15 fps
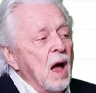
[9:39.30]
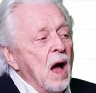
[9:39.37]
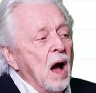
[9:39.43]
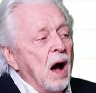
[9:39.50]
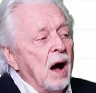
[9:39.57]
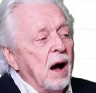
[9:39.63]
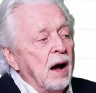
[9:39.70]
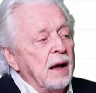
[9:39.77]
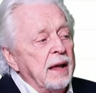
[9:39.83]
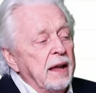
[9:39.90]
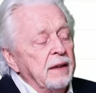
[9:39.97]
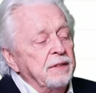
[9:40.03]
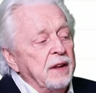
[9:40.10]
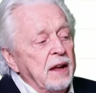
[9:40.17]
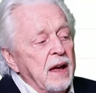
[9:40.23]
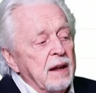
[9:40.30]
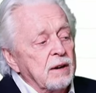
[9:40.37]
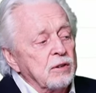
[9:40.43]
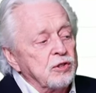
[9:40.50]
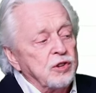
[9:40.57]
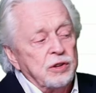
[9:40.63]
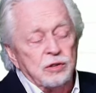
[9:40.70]
Uh, in the
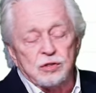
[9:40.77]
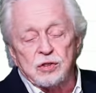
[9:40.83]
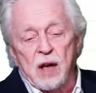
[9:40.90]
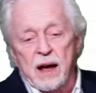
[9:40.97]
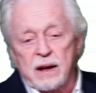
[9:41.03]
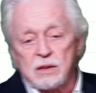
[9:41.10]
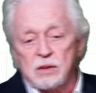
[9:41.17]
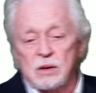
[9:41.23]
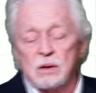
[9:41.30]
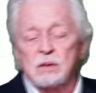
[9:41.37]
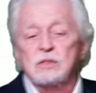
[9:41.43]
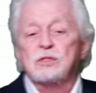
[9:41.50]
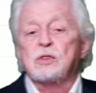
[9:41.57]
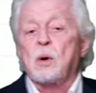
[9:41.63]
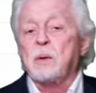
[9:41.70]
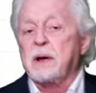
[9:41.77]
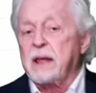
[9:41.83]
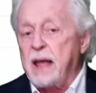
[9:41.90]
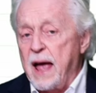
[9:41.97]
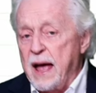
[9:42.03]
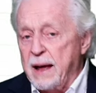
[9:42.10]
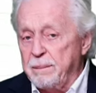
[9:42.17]
energy sector, so
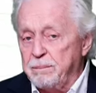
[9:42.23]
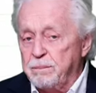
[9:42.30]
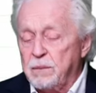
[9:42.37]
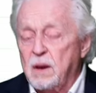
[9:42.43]
again,